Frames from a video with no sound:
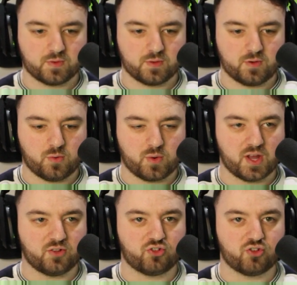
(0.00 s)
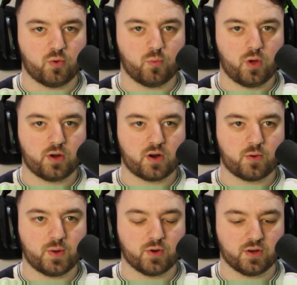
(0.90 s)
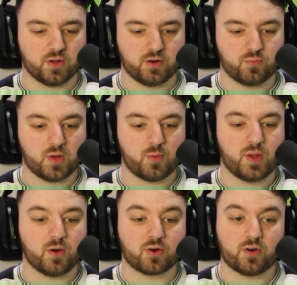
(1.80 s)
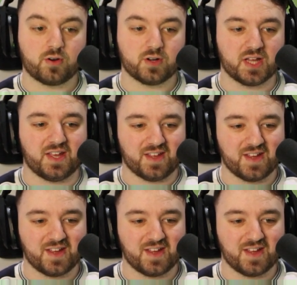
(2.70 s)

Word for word: Okay, so what are we running out of? Well, we are currently